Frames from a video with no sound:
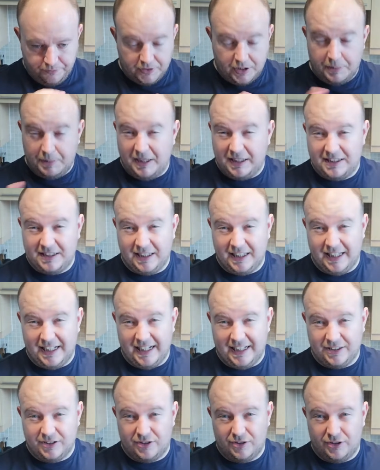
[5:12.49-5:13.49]
They may sell it in
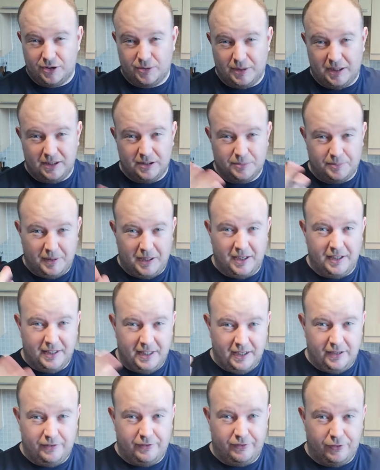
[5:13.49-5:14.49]
Asda as well, as part of
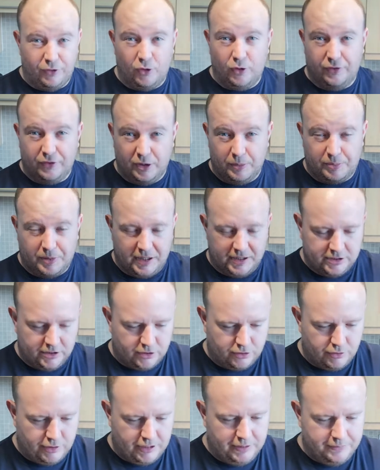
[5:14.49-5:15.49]
their £4 for the price of
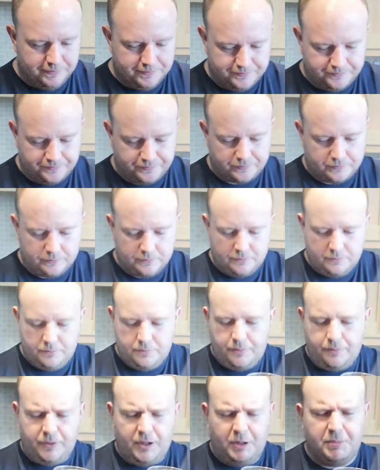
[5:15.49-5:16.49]
£3.
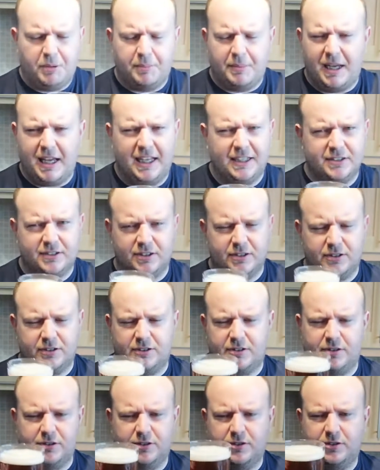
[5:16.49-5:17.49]
But my
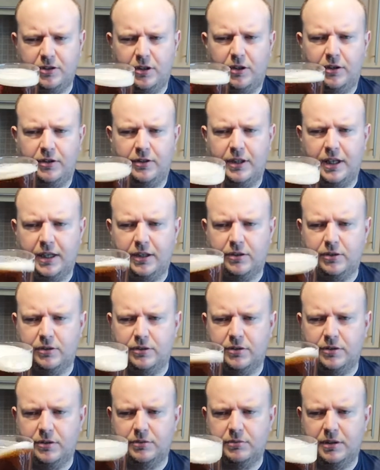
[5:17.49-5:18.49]
Asda's just not that
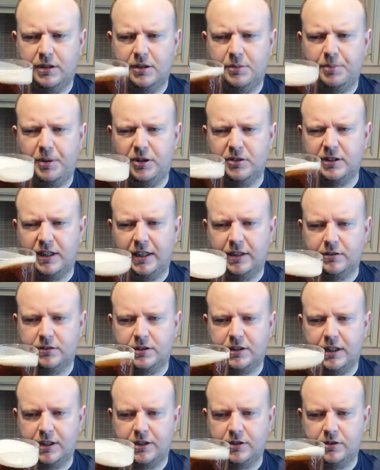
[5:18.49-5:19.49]
good. Well, the bottled ale
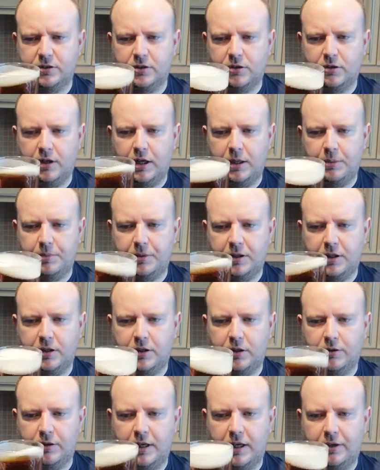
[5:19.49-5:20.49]
section's all right, but they
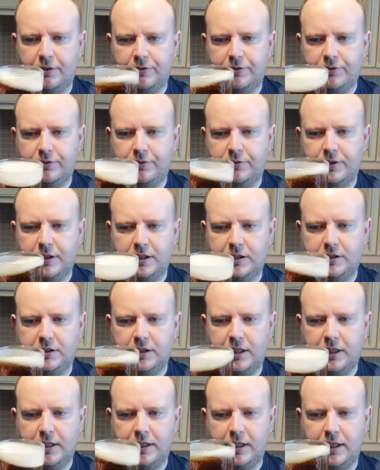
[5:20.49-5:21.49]
don't have
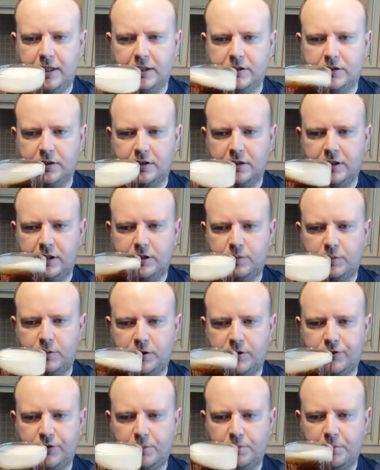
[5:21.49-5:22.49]
this in here. So this
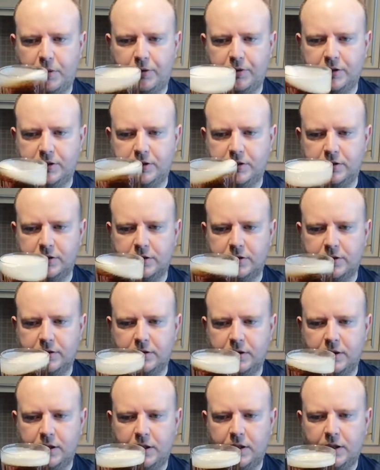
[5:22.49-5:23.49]
was from Morrison's.
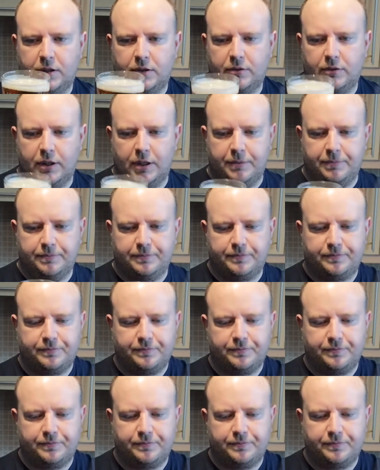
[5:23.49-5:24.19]
Right.